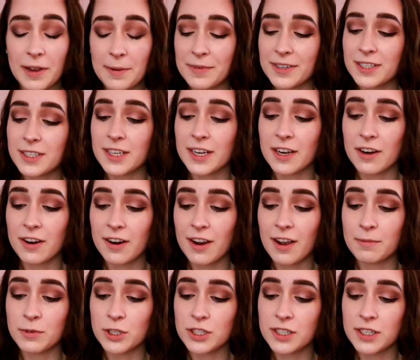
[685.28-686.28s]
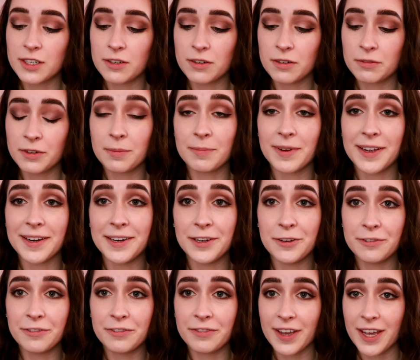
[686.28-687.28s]
mascara, I'm just going to go in with my new
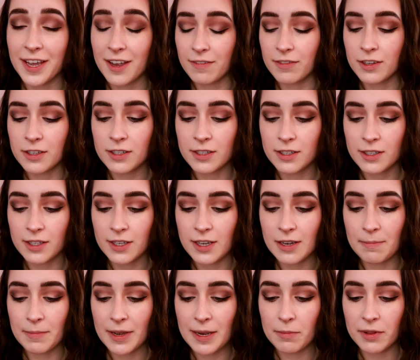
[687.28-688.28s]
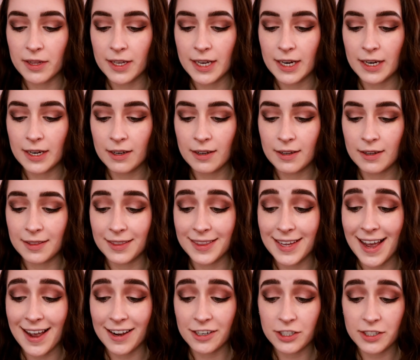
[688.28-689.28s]
fave. This is the Maybelline
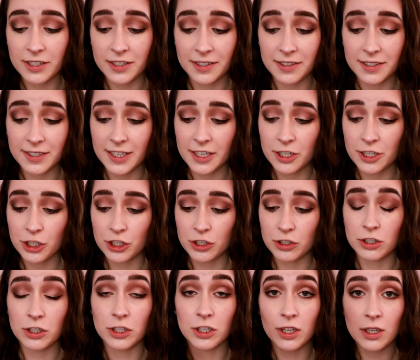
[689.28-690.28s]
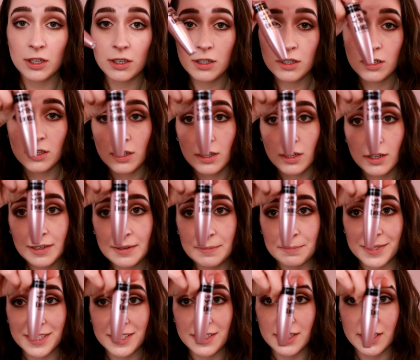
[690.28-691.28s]
Lash Sensational
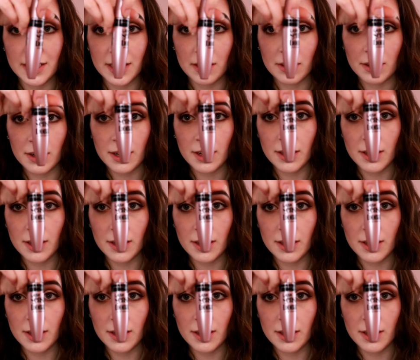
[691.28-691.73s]
Mascara.